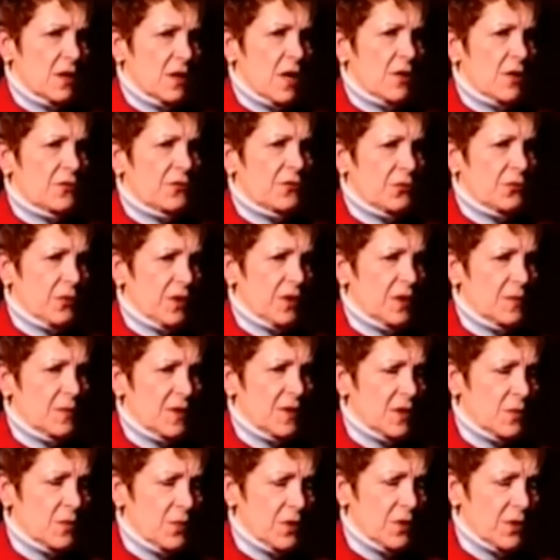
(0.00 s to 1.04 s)
of freedom
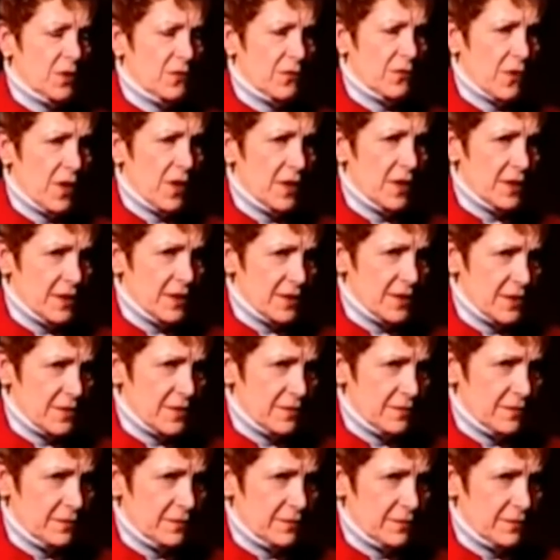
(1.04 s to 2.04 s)
and the Bill of Rights.